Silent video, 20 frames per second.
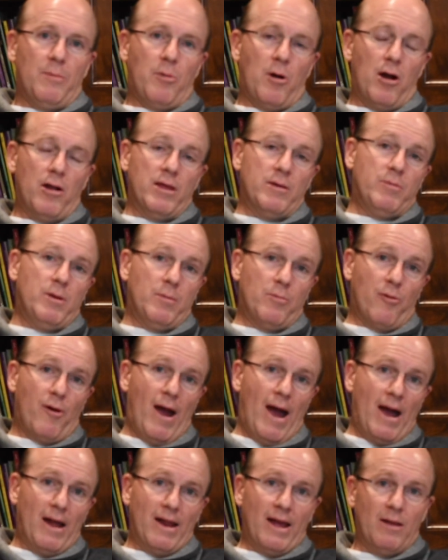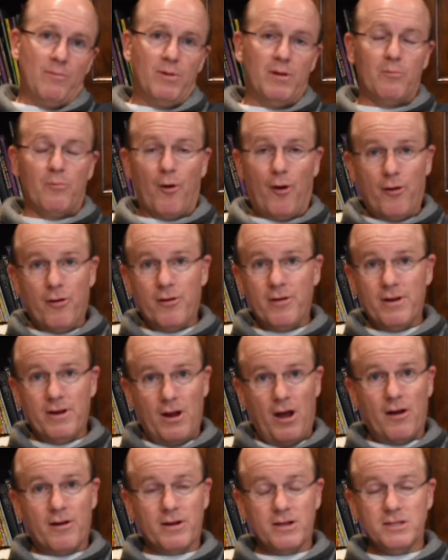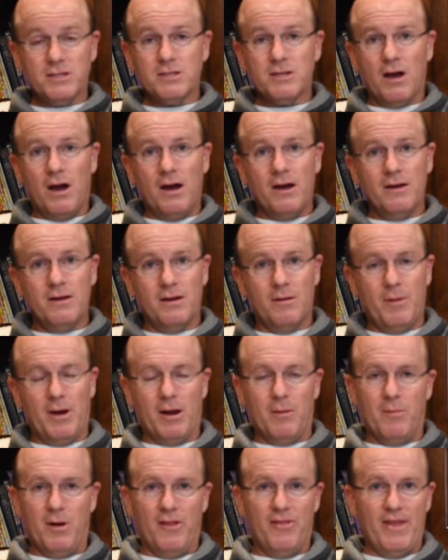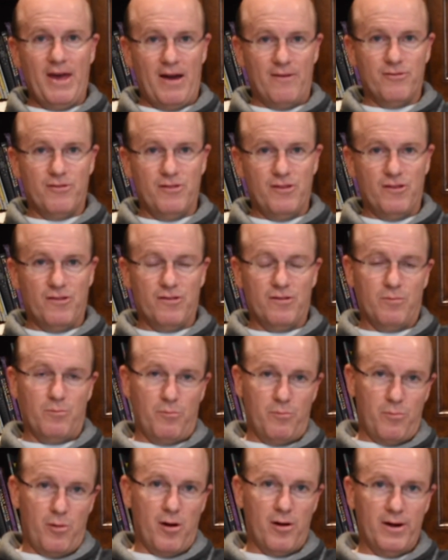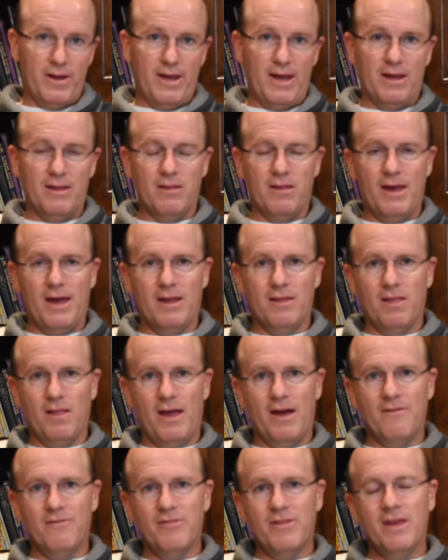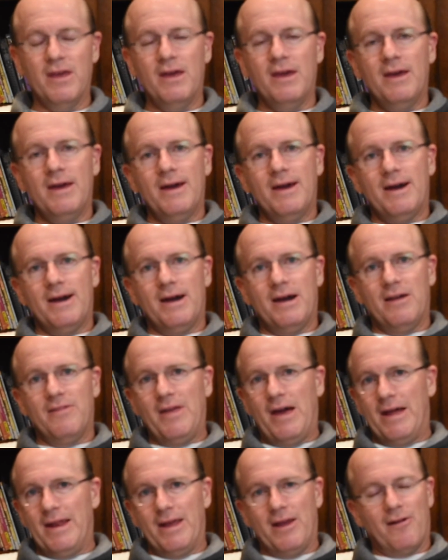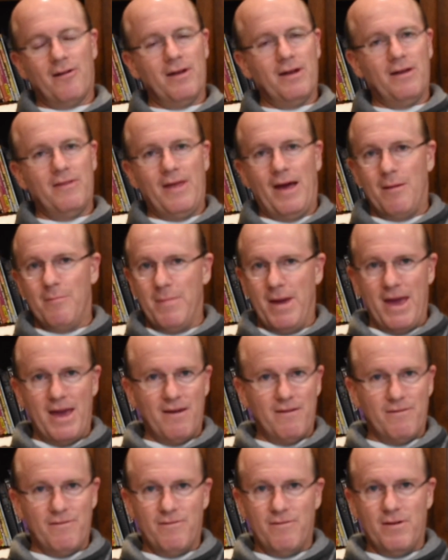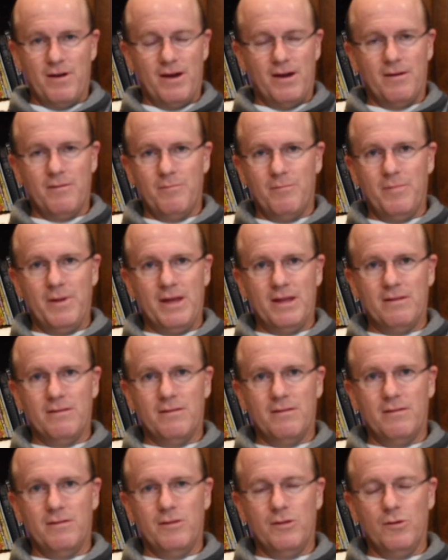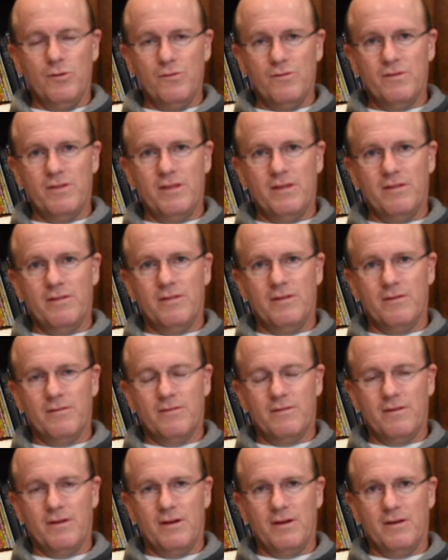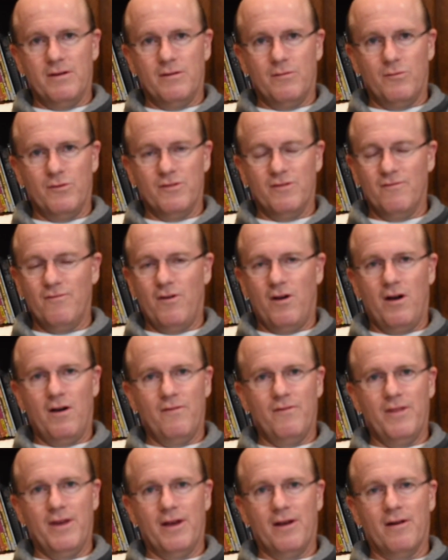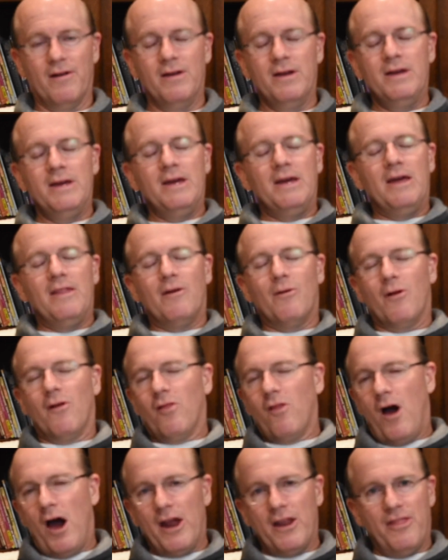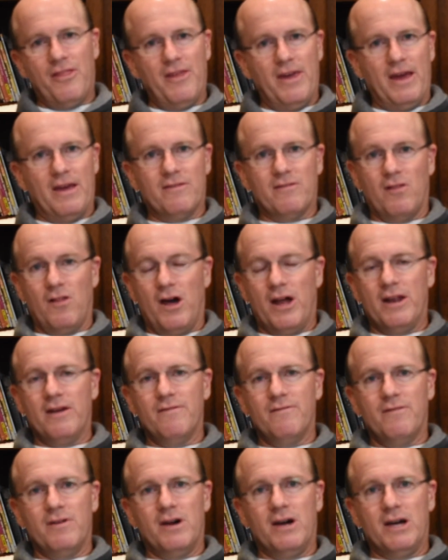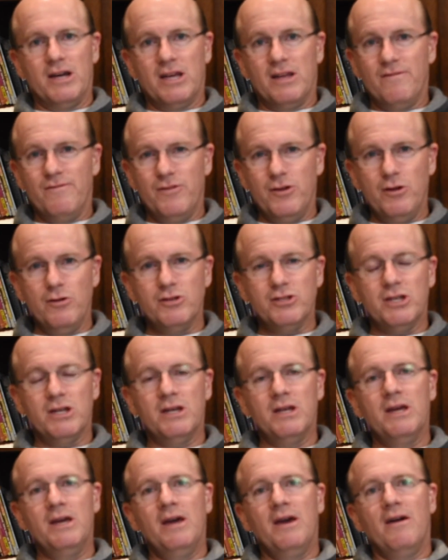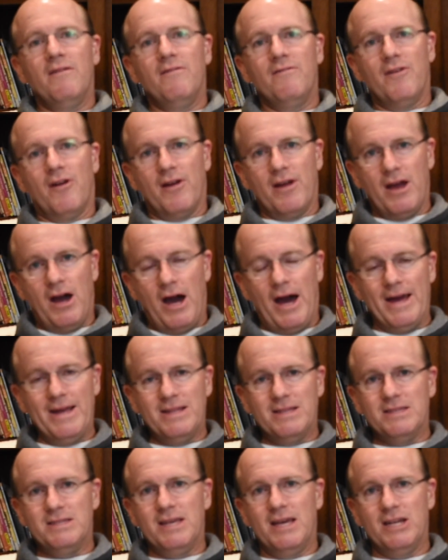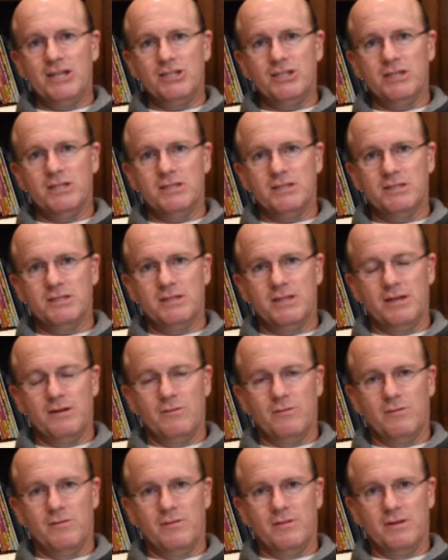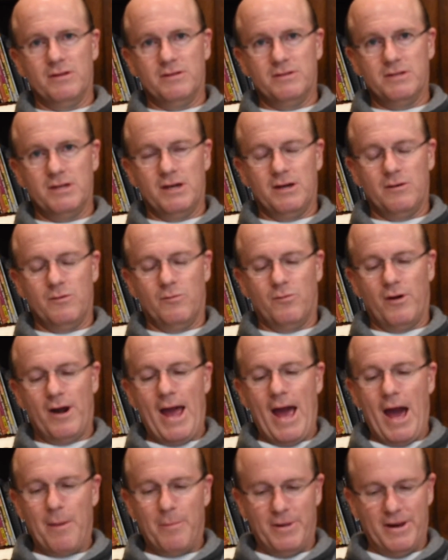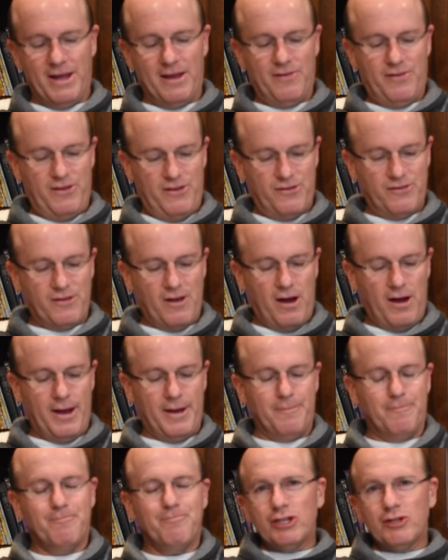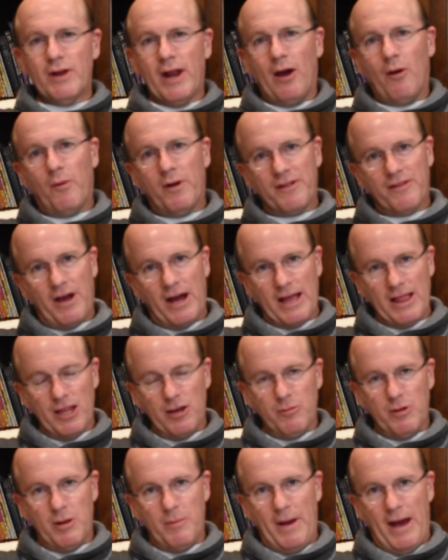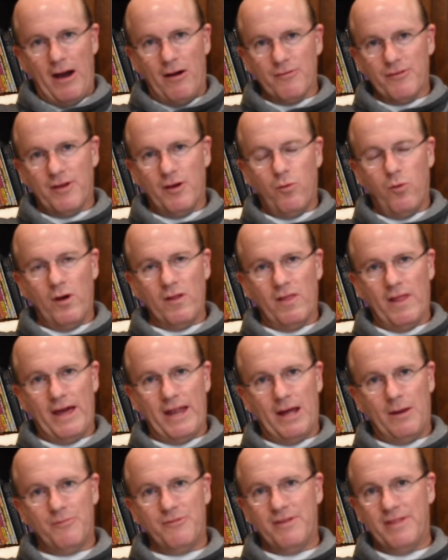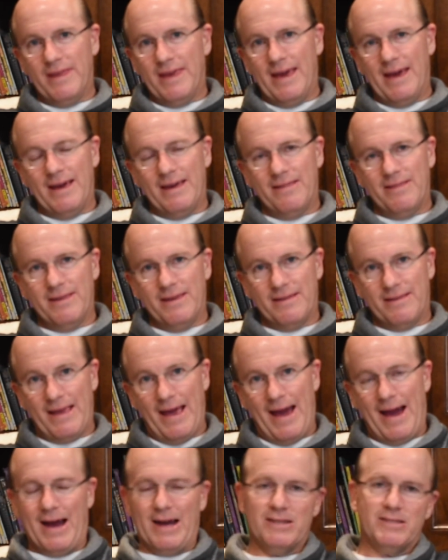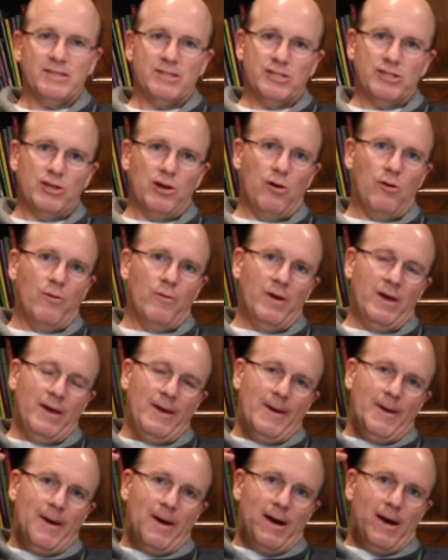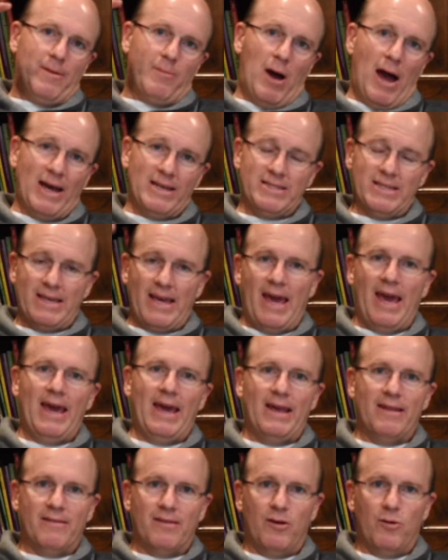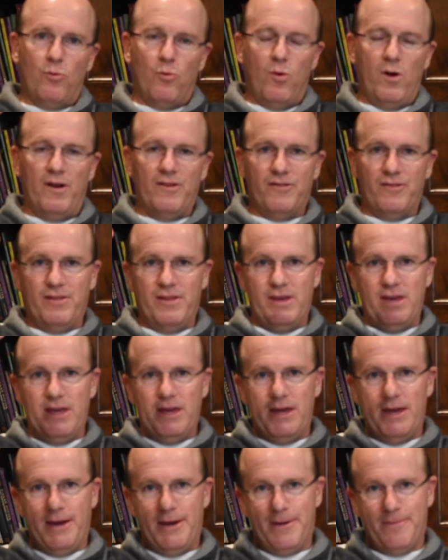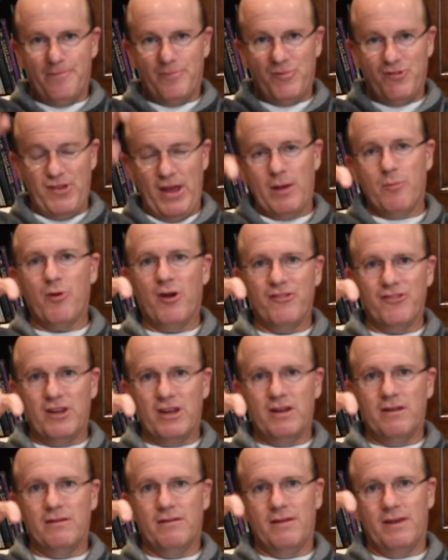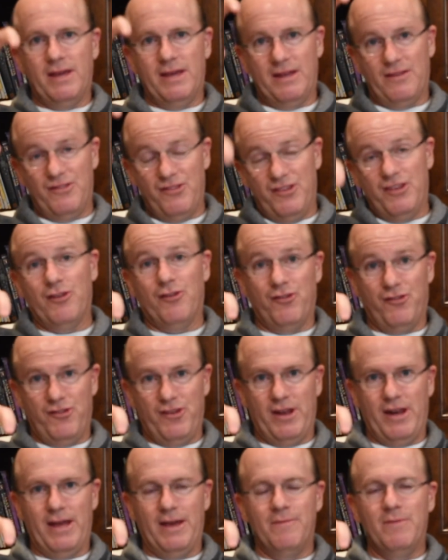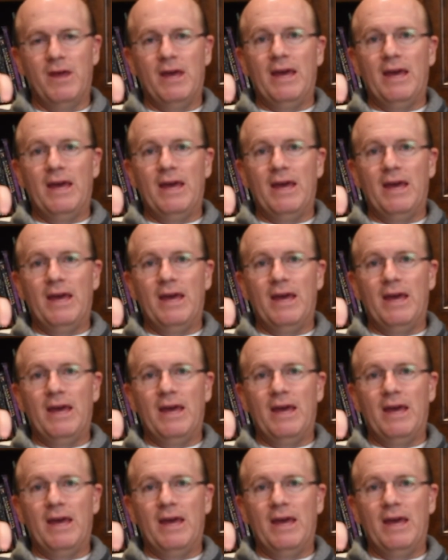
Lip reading: Parley P. Pratt had been murdered in Arkansas about a month after this party had left that area. That may have been news that was involved there. There were a lot of things, a lot of confusion, very heightened tensions that were happening at this time. So now I want to talk a little bit about what led up to the attacks. So Isaac Haight was the stake president in Cedar City.